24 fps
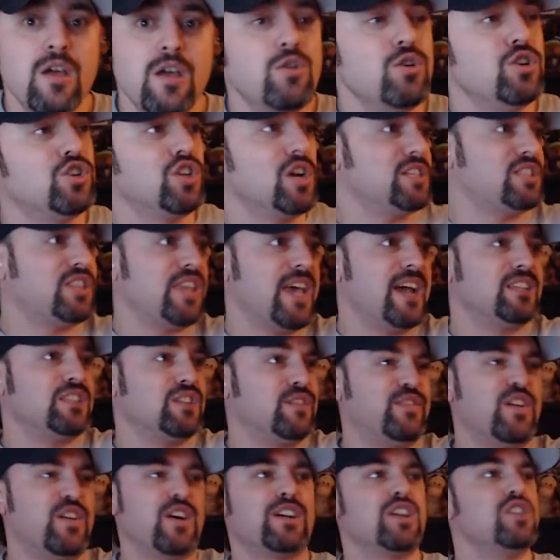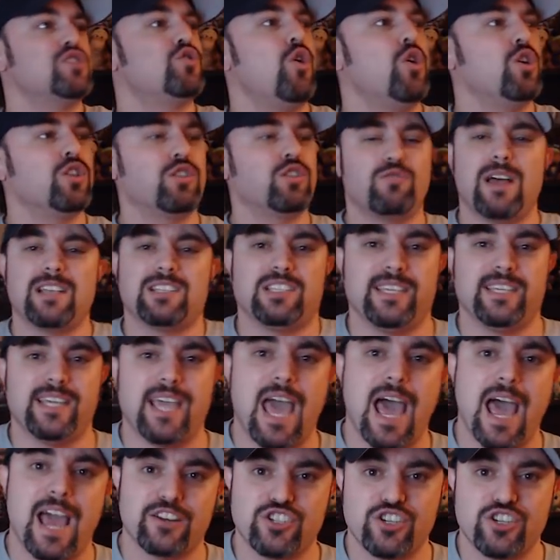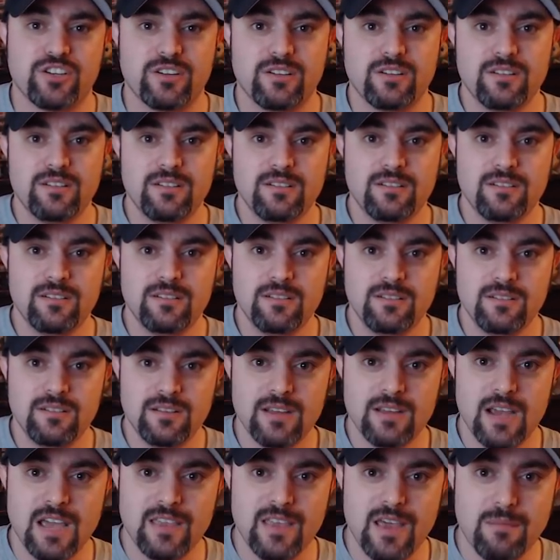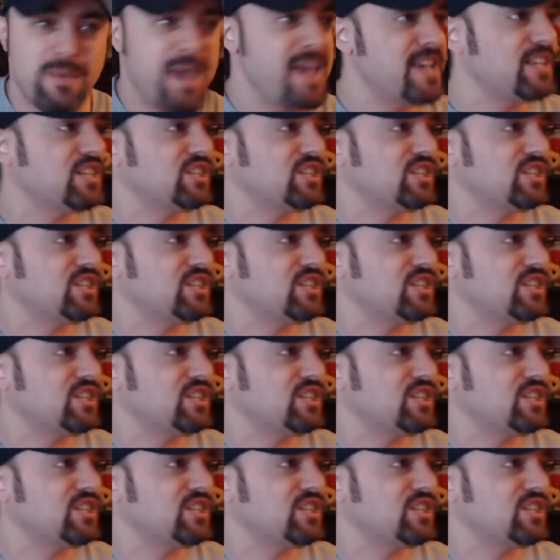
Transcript: who's just there to fucking call the wrestling action, and then make